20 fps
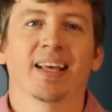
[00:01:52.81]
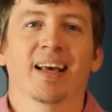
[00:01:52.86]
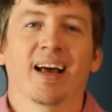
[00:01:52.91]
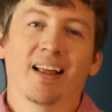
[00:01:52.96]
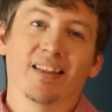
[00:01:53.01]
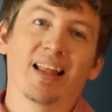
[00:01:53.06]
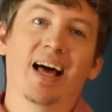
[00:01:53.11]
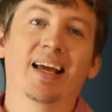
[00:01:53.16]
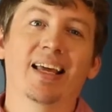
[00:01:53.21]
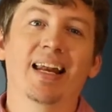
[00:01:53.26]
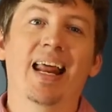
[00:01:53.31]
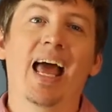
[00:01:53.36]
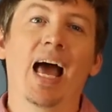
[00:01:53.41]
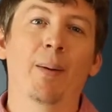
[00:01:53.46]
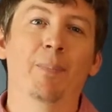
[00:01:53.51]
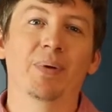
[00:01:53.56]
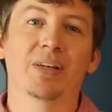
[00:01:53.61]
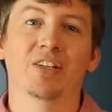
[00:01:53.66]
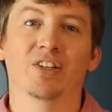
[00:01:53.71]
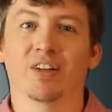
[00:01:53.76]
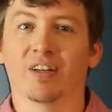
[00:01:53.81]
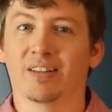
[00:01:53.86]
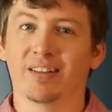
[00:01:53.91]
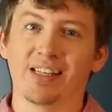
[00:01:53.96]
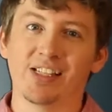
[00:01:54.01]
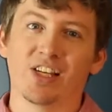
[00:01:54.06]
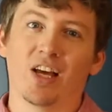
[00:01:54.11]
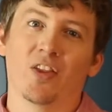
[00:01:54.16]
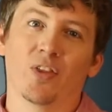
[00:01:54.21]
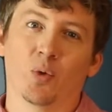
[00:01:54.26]
A lot can happen during
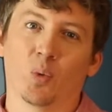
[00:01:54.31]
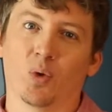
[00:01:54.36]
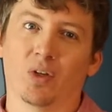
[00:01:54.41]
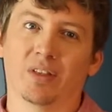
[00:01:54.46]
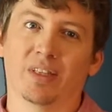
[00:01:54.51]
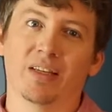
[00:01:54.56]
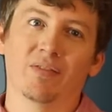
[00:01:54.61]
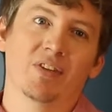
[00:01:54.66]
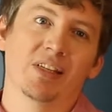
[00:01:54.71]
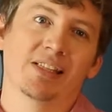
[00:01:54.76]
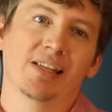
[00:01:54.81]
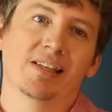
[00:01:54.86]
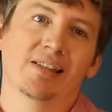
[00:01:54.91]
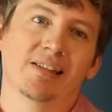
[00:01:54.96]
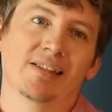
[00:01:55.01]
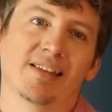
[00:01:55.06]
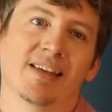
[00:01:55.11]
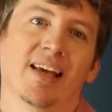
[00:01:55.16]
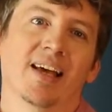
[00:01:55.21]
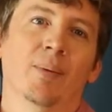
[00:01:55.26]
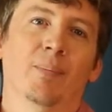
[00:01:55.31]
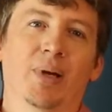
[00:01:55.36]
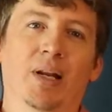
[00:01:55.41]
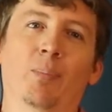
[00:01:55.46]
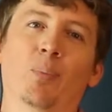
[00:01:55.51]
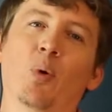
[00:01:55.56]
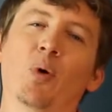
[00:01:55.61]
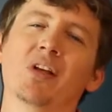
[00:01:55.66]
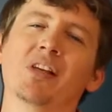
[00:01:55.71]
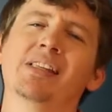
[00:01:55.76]
these otherworldly visits, but
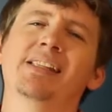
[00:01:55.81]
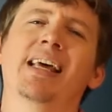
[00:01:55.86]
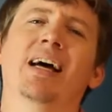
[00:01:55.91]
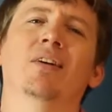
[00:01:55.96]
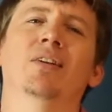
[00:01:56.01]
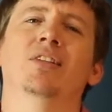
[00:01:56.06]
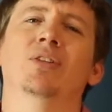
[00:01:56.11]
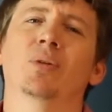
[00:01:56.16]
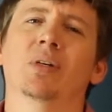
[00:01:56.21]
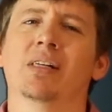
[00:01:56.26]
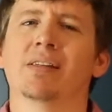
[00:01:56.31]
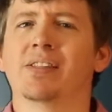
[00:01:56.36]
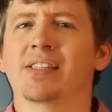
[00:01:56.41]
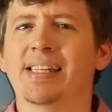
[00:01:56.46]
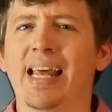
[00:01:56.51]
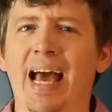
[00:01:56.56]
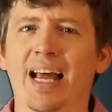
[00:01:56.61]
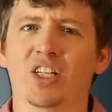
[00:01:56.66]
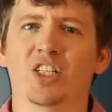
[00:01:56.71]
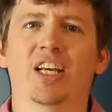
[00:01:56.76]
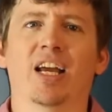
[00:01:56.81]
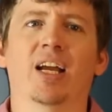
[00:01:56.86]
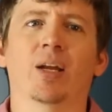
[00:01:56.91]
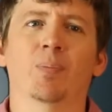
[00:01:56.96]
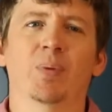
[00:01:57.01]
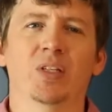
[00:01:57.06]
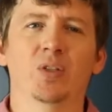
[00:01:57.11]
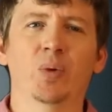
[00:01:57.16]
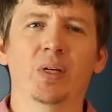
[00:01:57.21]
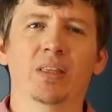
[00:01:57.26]
it boils down to a stat check
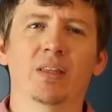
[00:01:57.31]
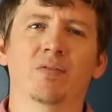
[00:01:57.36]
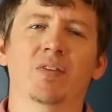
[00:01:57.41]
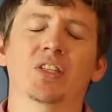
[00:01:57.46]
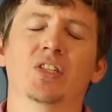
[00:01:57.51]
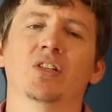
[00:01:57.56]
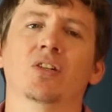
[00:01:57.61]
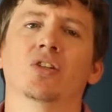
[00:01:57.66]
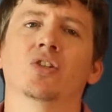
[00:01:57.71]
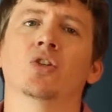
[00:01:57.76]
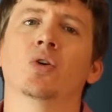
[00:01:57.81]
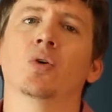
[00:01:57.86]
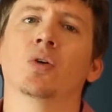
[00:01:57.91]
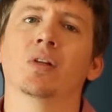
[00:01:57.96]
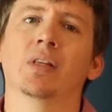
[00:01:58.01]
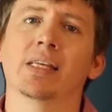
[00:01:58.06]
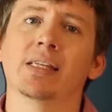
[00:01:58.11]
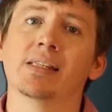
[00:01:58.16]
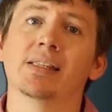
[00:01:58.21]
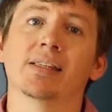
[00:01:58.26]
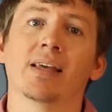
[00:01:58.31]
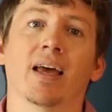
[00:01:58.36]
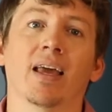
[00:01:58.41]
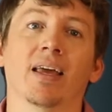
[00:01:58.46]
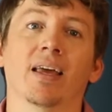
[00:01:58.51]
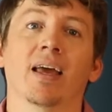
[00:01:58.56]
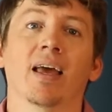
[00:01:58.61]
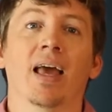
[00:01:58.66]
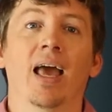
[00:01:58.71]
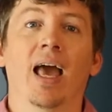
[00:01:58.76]
between the visitor's total
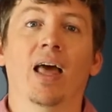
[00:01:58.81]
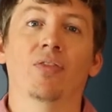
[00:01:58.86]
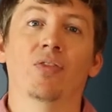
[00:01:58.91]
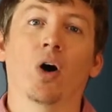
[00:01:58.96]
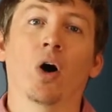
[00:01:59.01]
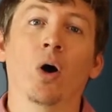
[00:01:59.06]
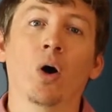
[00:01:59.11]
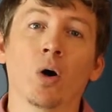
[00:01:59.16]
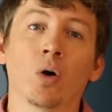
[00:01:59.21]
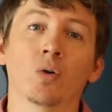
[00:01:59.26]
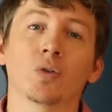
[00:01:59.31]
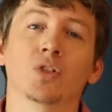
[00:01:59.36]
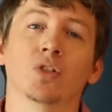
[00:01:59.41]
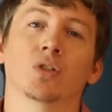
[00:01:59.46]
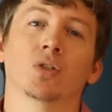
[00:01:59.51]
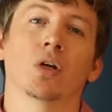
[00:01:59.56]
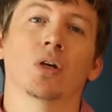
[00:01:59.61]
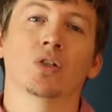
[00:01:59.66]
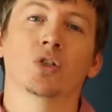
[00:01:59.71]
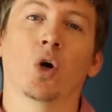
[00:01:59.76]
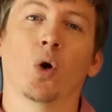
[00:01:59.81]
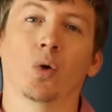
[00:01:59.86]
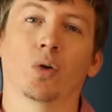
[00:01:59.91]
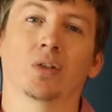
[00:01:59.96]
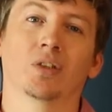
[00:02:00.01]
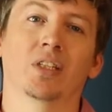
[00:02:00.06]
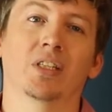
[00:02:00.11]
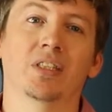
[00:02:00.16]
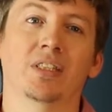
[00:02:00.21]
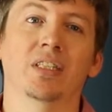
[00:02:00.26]
insight and the host's total
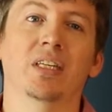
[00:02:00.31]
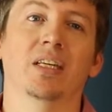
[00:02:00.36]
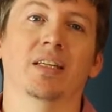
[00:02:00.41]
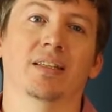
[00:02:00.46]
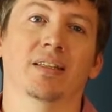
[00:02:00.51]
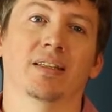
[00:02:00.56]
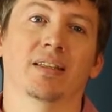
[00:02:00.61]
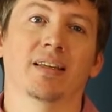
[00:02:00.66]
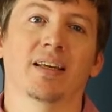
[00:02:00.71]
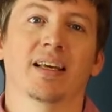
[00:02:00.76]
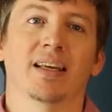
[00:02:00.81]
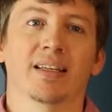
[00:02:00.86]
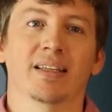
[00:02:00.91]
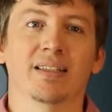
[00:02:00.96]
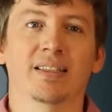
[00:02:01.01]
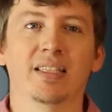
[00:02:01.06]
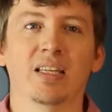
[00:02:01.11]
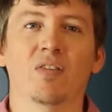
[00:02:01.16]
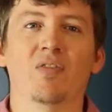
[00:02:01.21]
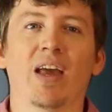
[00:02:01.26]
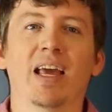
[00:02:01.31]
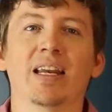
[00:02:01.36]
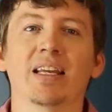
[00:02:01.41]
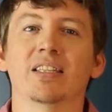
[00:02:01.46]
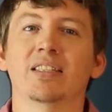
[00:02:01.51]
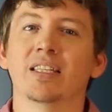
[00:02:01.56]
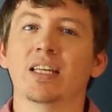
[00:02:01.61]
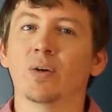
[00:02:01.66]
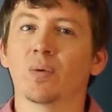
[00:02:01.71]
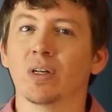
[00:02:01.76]
deceit to see if any
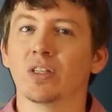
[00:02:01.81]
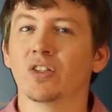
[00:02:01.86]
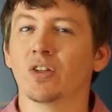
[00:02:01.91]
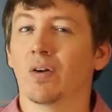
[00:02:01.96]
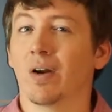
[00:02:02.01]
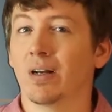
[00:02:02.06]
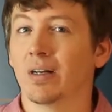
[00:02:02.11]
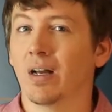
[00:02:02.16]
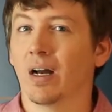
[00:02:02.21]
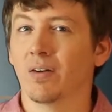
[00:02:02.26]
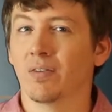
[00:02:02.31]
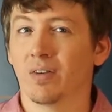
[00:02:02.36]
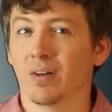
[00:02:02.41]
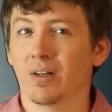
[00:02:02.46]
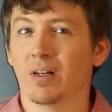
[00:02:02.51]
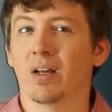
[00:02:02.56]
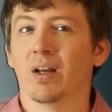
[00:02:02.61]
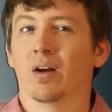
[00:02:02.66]
secrets are uncovered